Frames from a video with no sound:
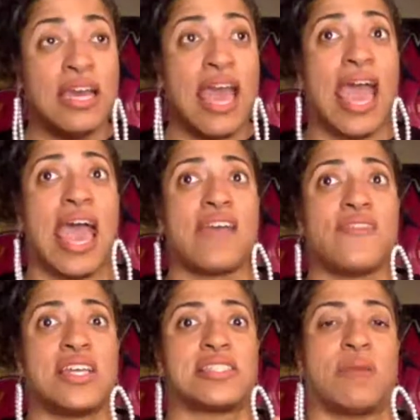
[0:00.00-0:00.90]

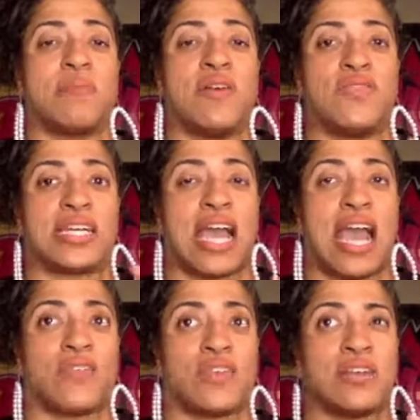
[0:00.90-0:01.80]
having some of
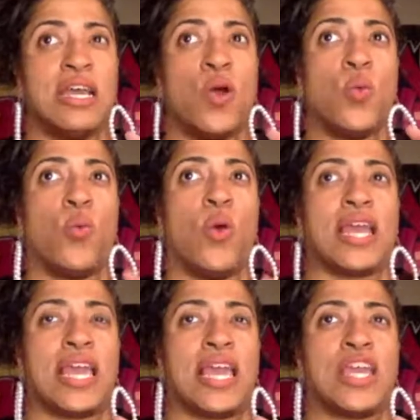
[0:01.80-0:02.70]
the what
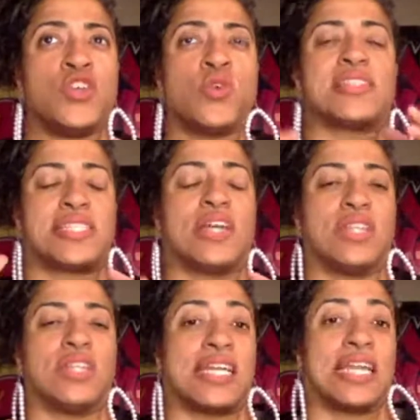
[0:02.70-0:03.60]
you can still
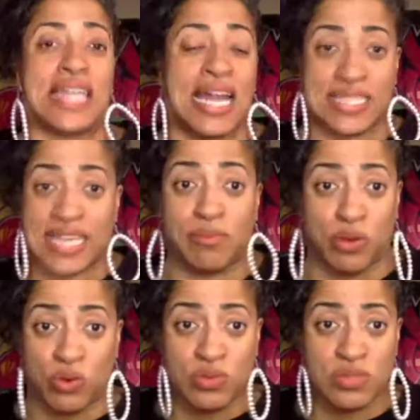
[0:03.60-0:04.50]
look at a lot of
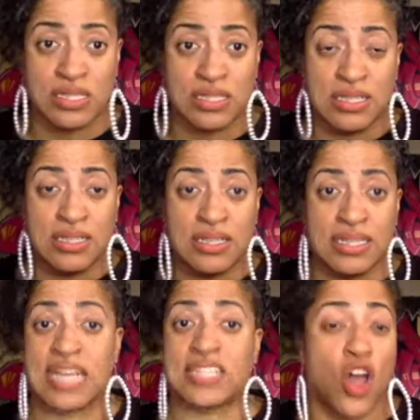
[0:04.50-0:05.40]
tables
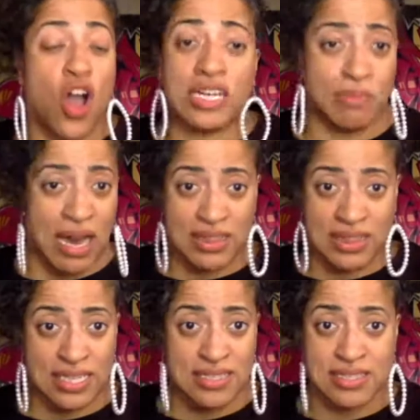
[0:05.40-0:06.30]
that's talking about
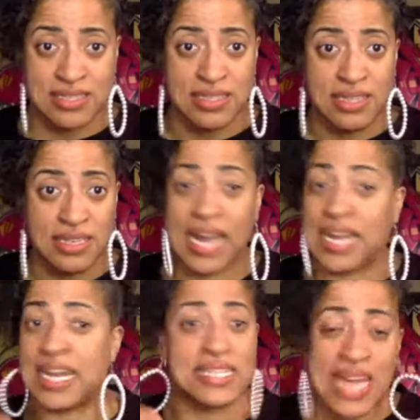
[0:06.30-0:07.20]
this, and
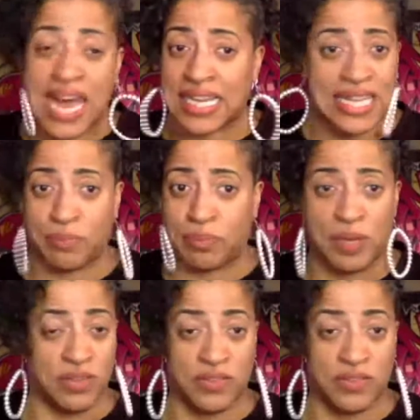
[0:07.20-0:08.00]
it is not a lot of people of